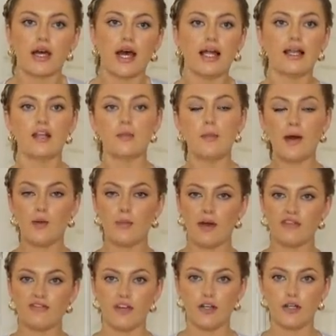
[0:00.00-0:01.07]
a little bit on
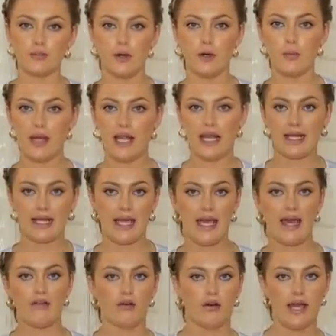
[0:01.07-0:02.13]
my phone and pop it like
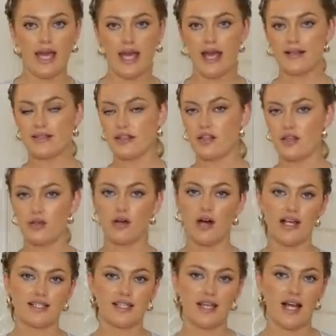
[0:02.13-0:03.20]
here or here so that you
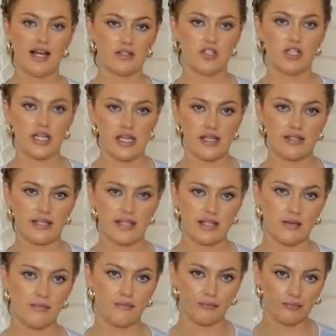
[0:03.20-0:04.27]
guys can actually see
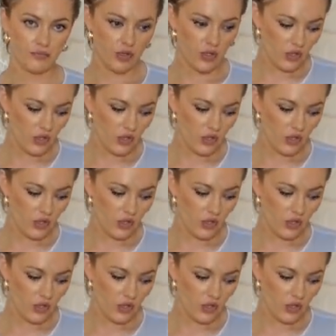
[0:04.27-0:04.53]
them